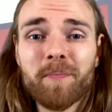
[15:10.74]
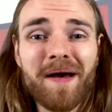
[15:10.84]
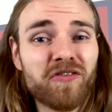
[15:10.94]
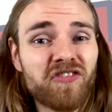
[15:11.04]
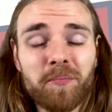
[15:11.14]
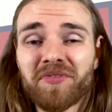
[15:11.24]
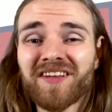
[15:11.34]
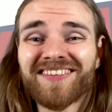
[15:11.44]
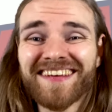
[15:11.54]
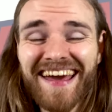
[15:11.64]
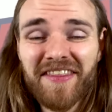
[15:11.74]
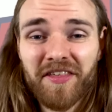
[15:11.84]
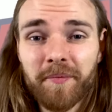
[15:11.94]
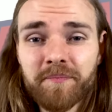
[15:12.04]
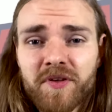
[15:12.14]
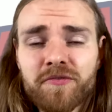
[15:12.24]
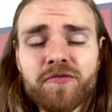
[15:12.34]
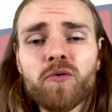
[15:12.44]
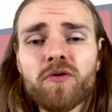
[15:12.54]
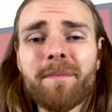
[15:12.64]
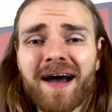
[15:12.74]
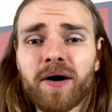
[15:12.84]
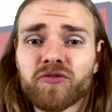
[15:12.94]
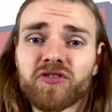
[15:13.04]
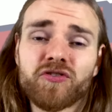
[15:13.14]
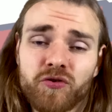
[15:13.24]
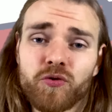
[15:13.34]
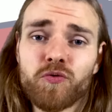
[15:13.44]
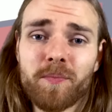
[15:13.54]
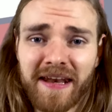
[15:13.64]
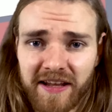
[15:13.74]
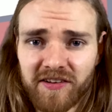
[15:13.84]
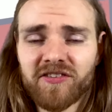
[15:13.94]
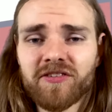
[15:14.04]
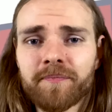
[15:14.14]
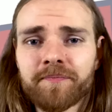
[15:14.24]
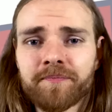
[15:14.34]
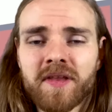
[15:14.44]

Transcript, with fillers: about something together for about 2 minutes.